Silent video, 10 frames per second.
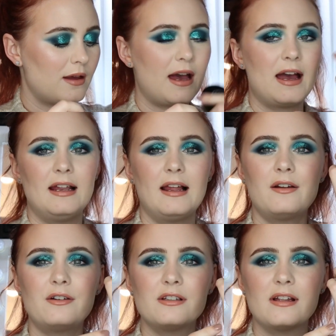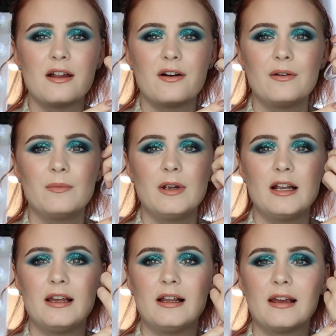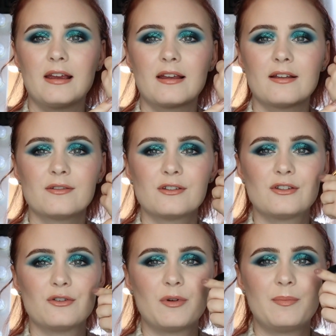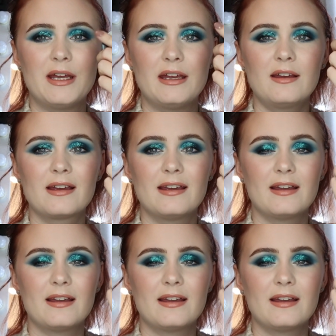highlighters that are really like super pink,